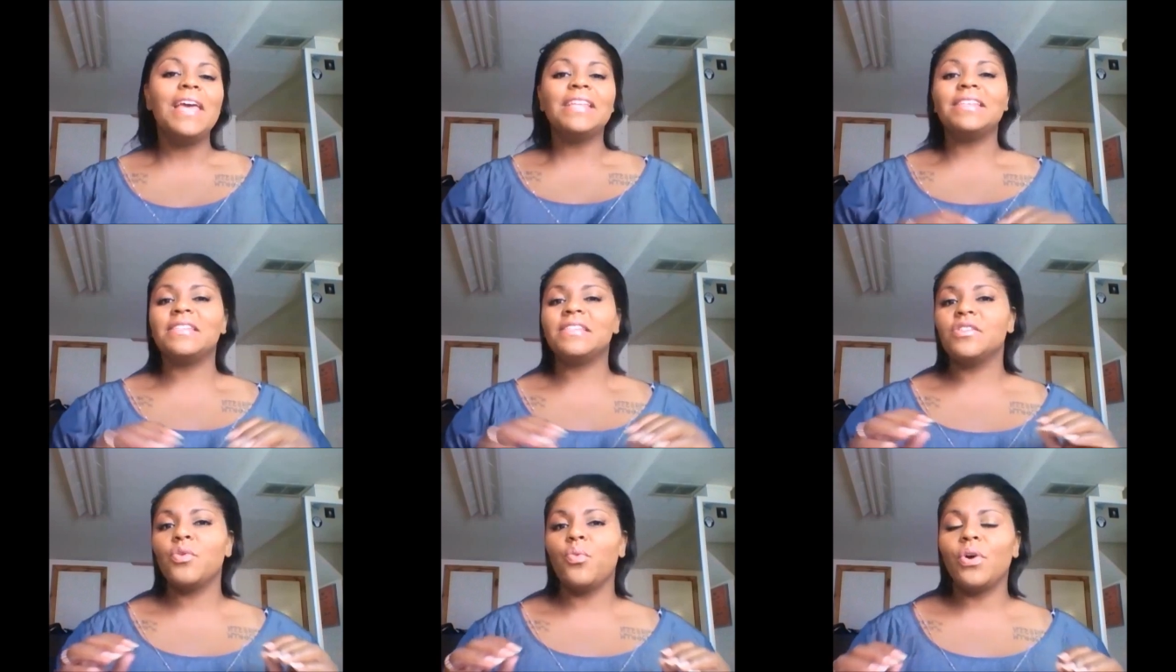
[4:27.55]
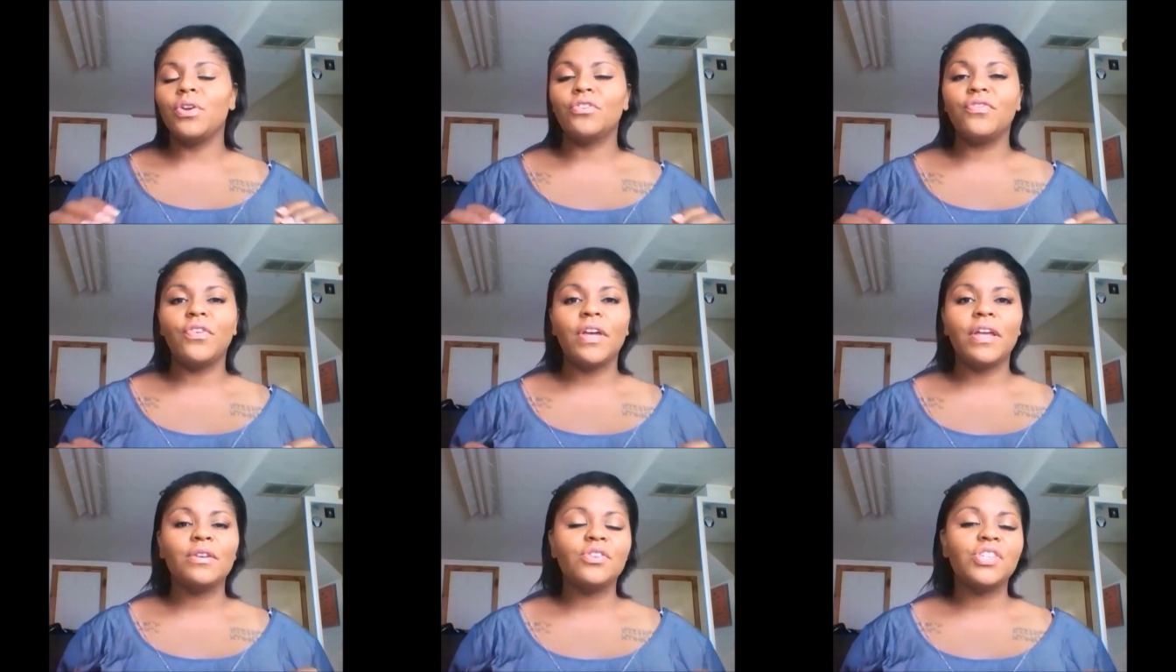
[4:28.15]
This is a
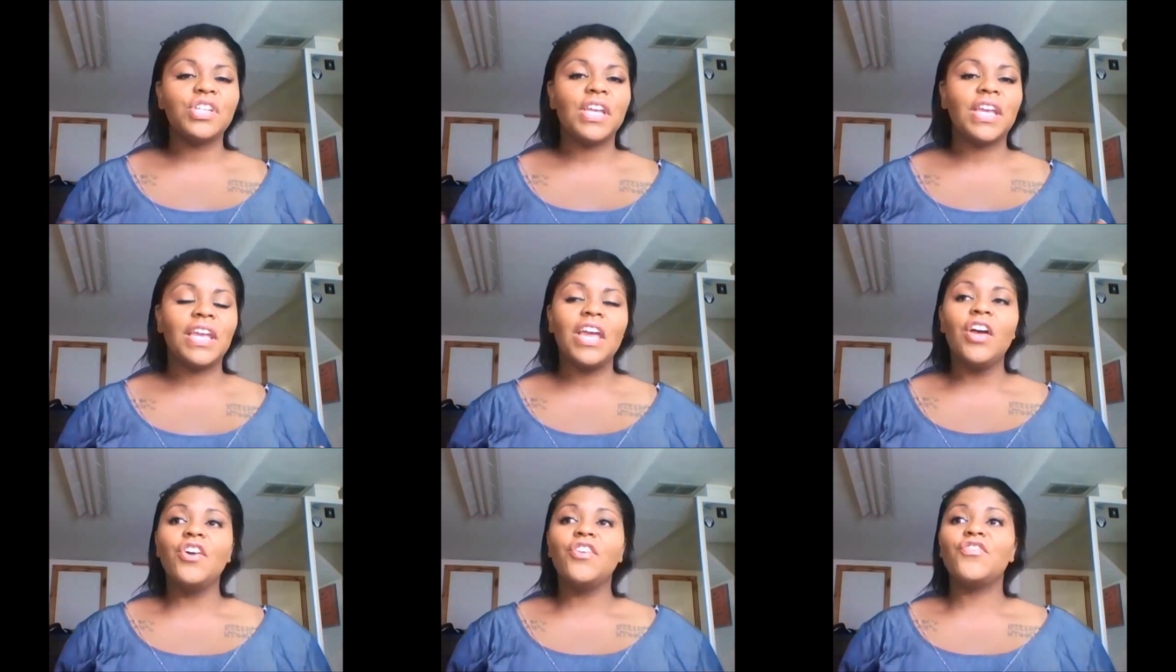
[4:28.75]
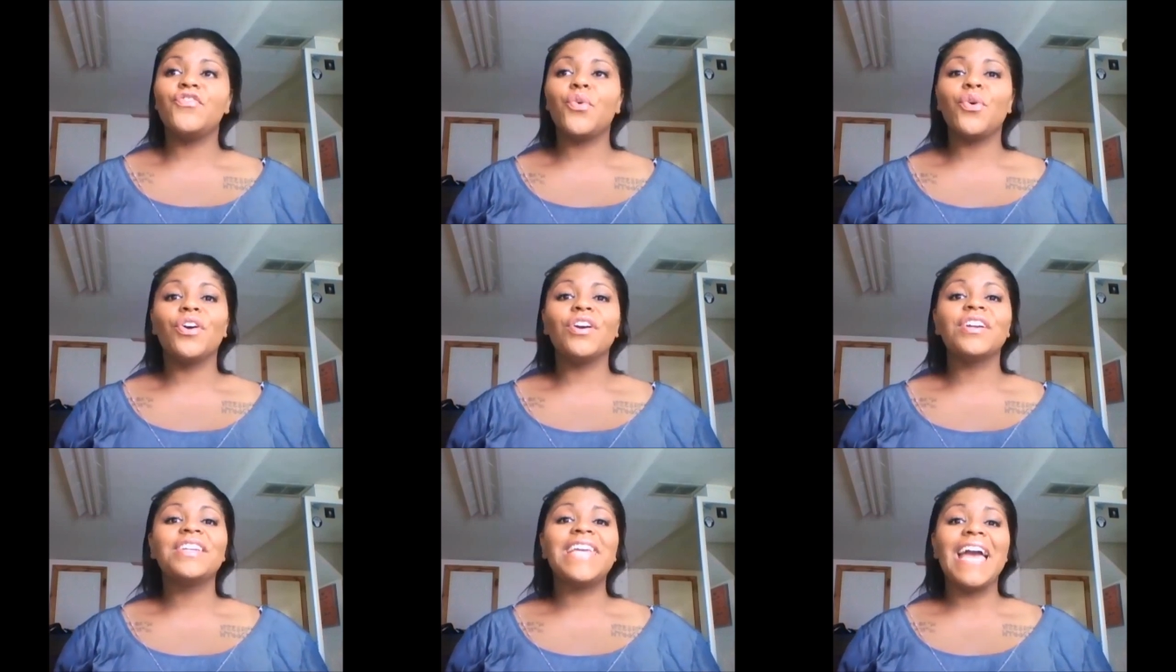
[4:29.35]
wonderful energy
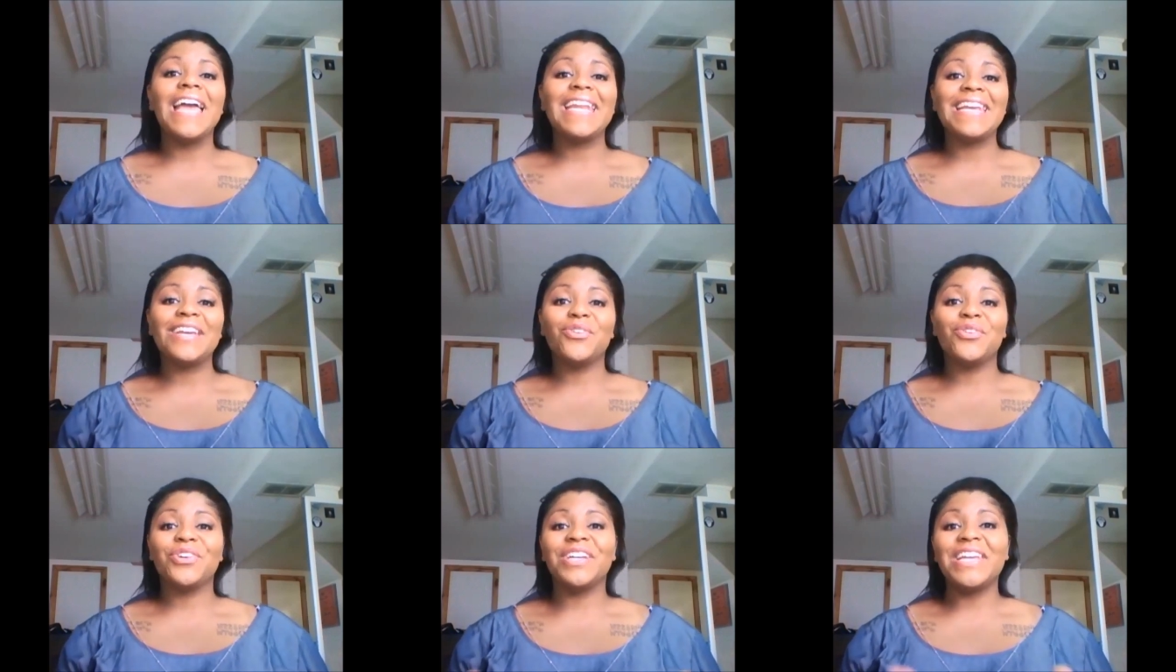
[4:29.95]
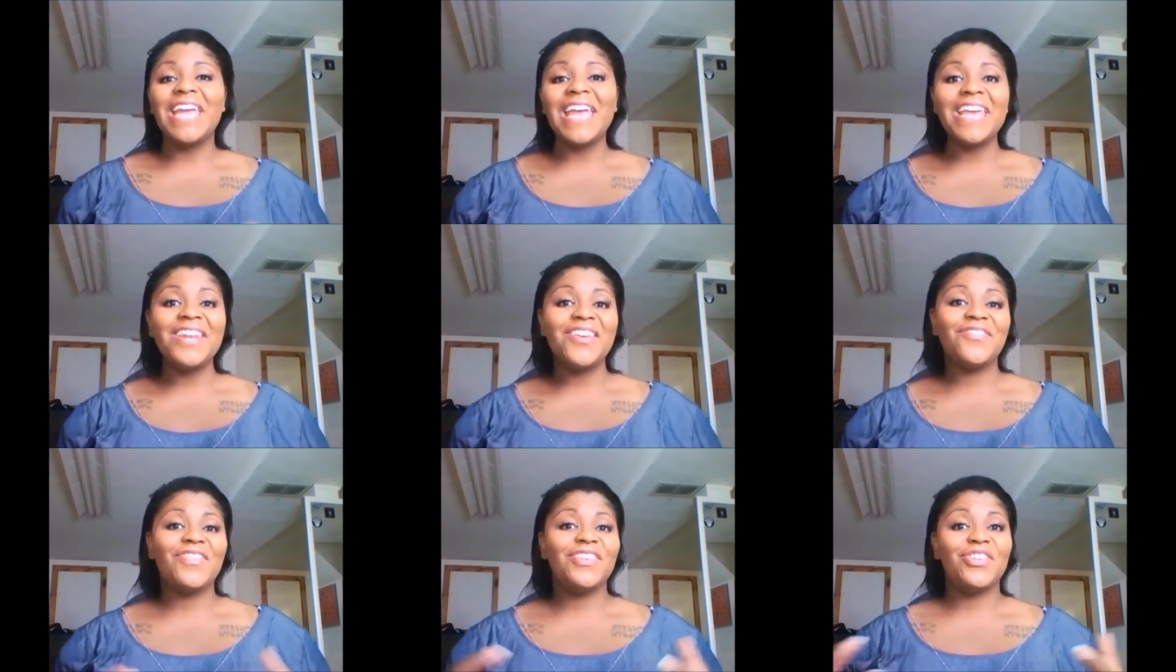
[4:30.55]
for getting
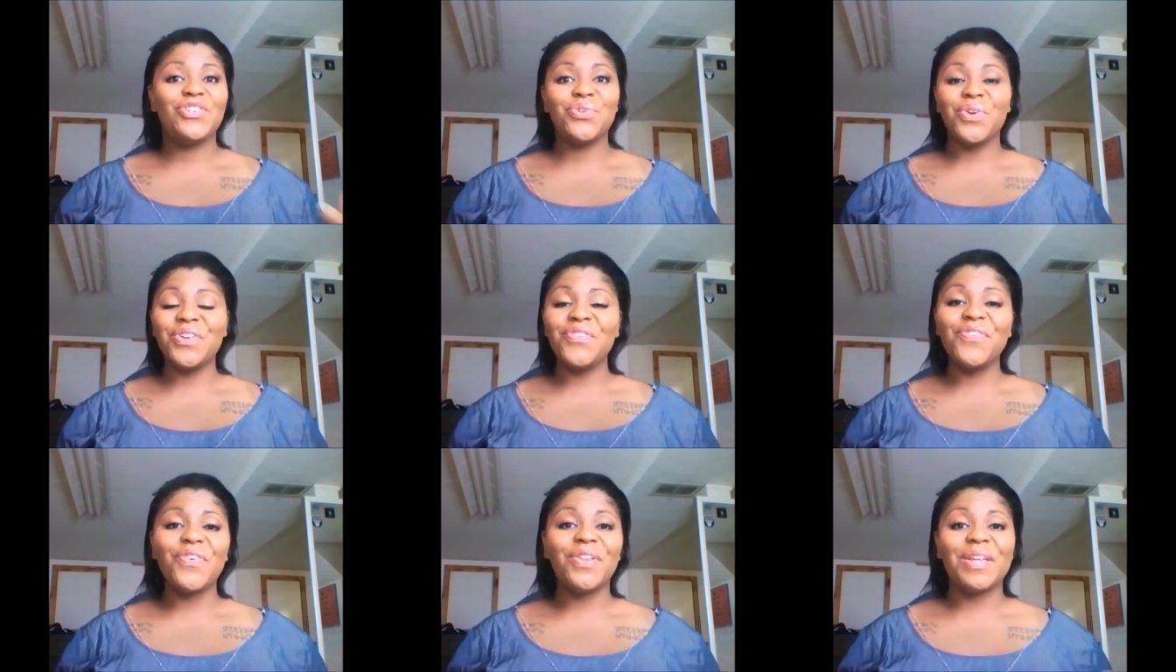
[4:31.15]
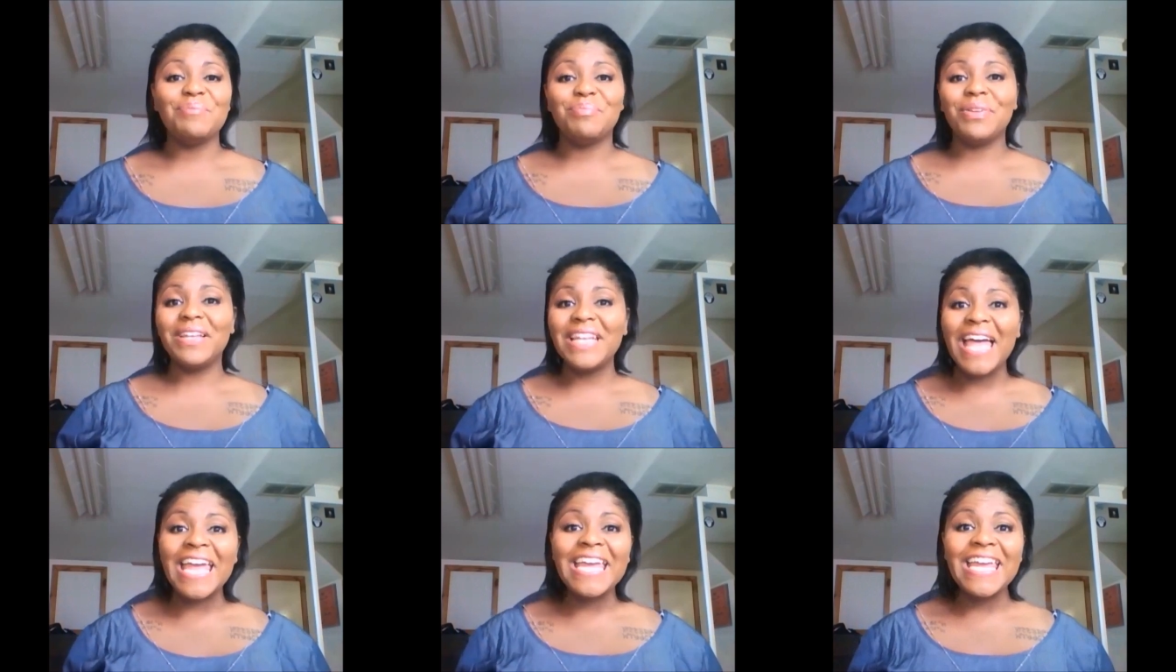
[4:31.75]
creative and joyful and
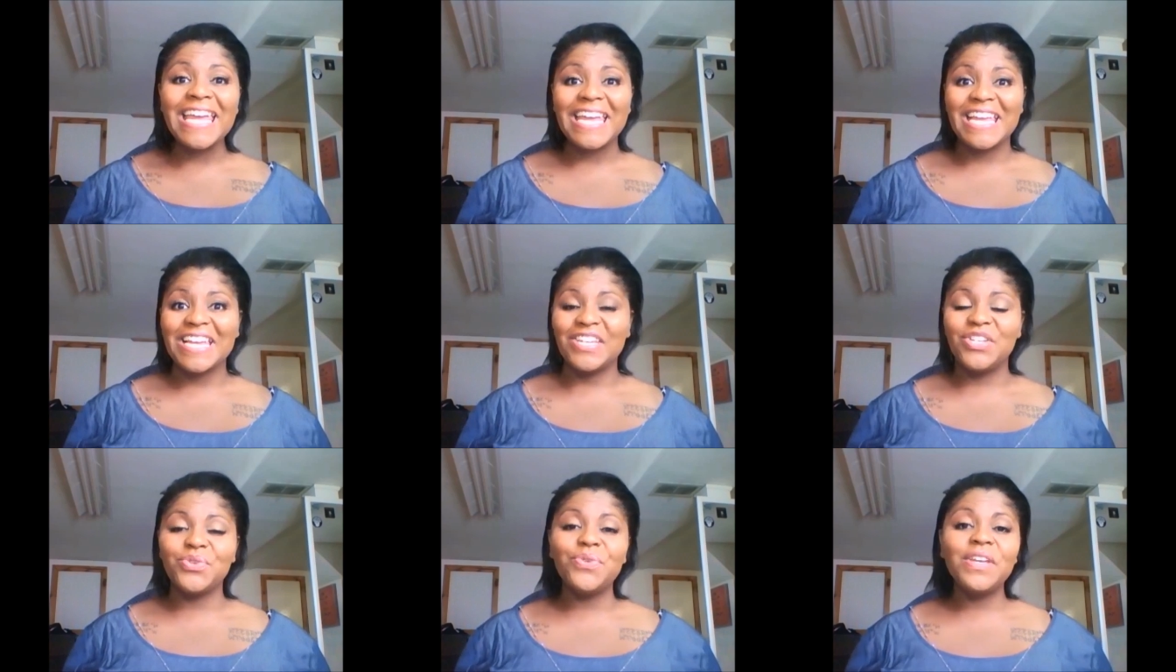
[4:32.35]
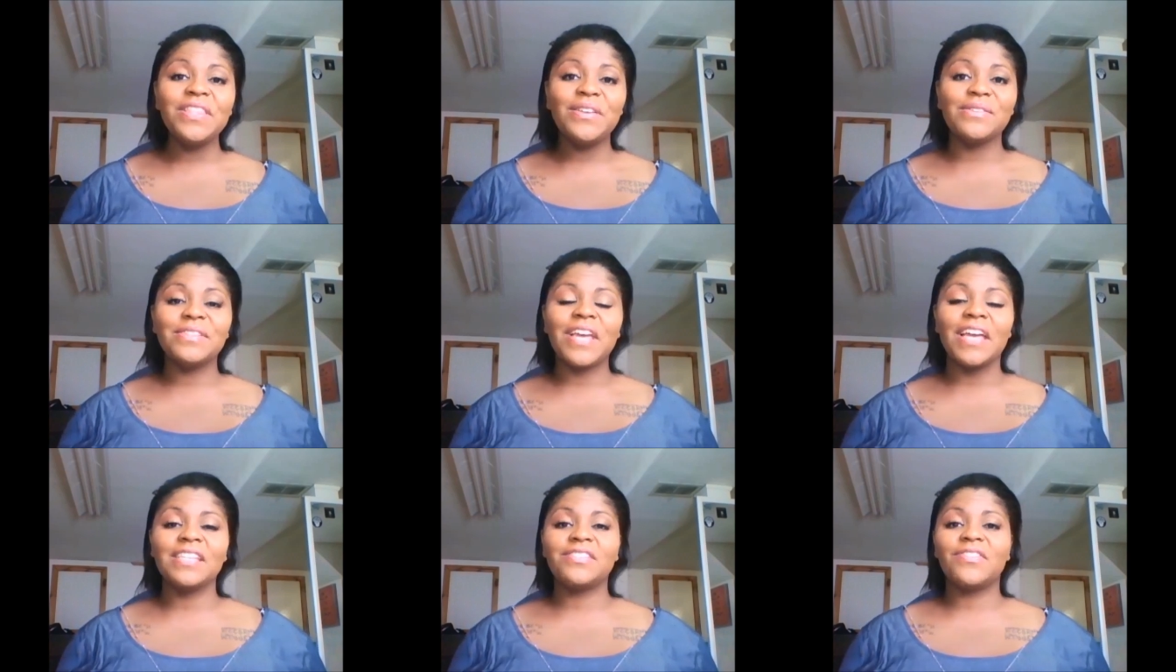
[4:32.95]
playing and doing those
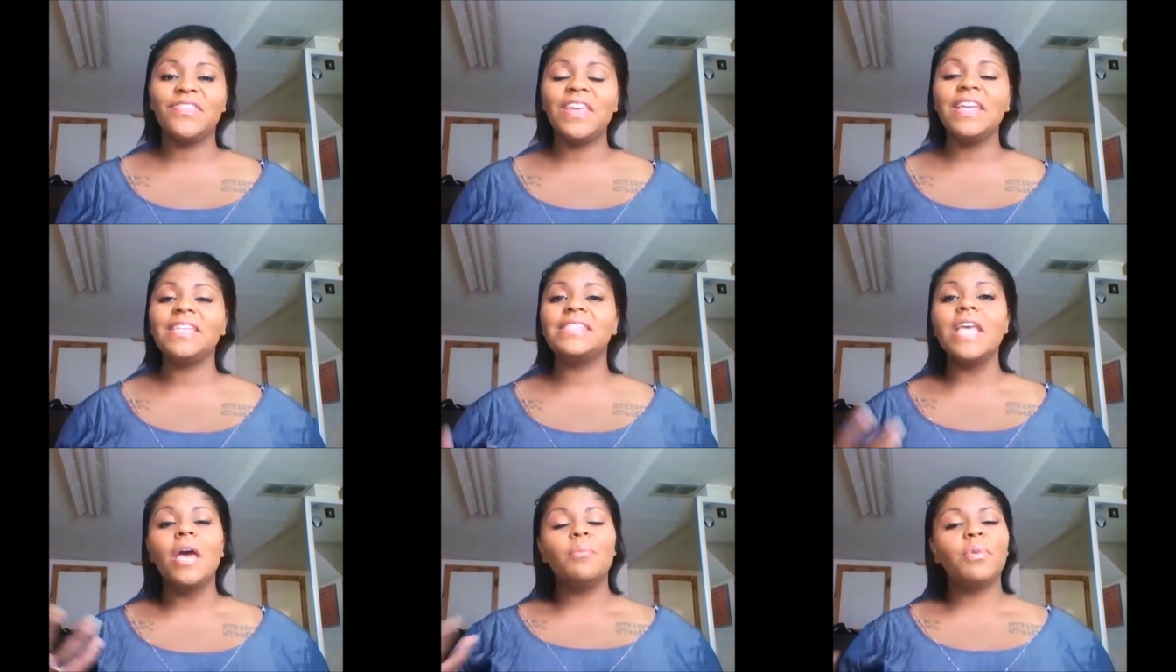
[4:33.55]
kinds of things.